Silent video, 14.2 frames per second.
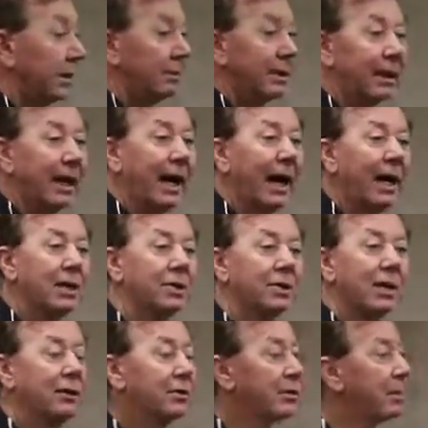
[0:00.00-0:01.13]
because
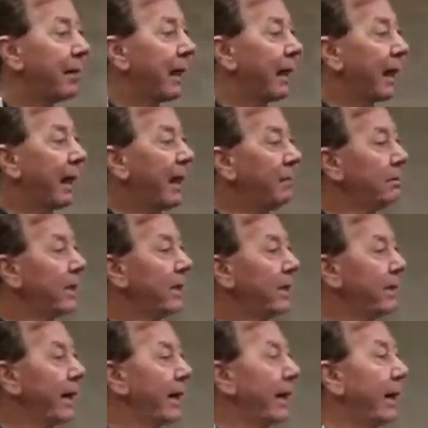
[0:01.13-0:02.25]
there's about 8
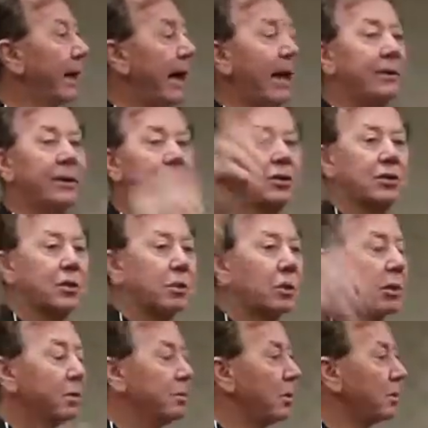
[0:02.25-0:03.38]
middlemen in it, and this is the
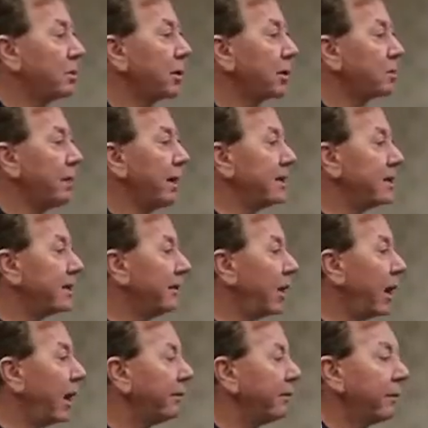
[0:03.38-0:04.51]
world's most expensive
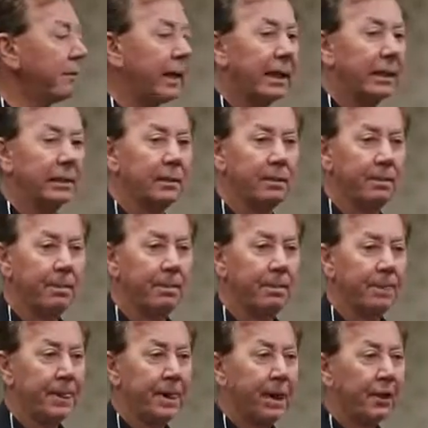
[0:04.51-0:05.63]
coffee bean.
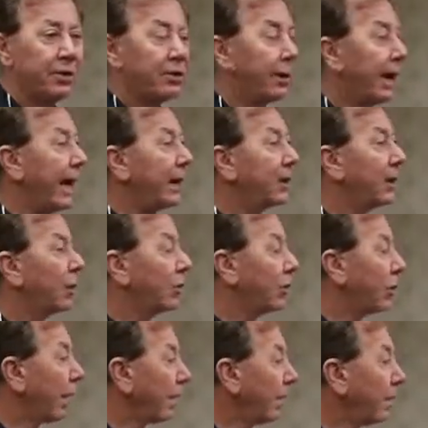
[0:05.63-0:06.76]
So I had to go
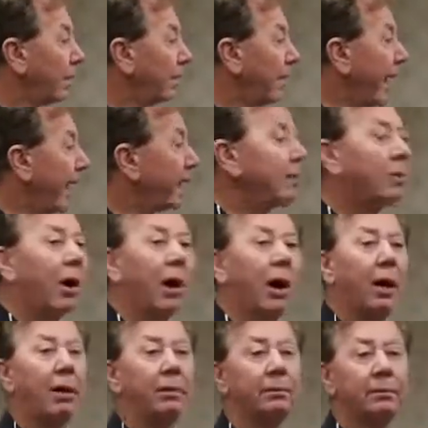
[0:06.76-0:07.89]
directly to Panama,
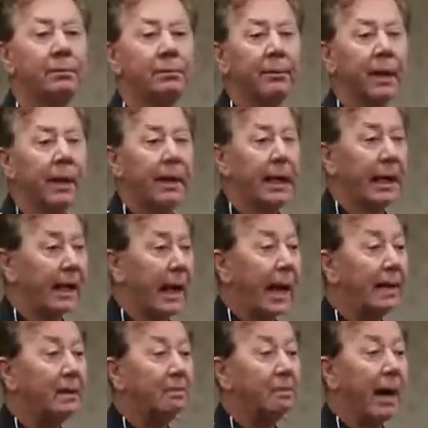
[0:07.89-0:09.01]
and I
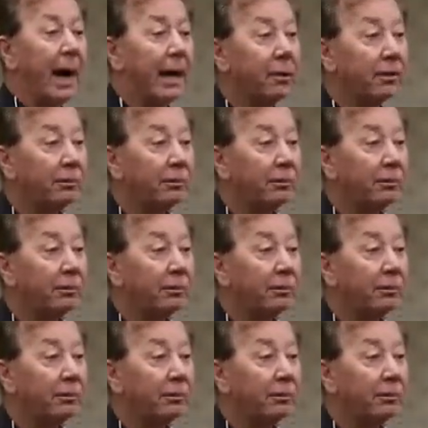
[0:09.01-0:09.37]
had to buy